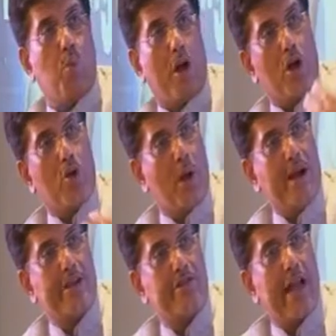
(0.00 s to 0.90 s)

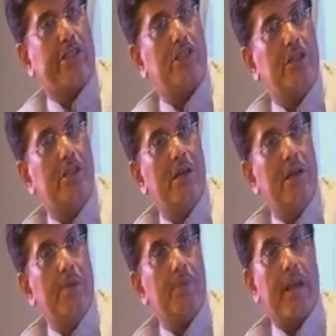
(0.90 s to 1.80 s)
one-on-one interaction.
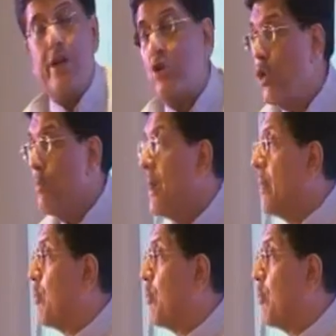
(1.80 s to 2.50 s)
It could be a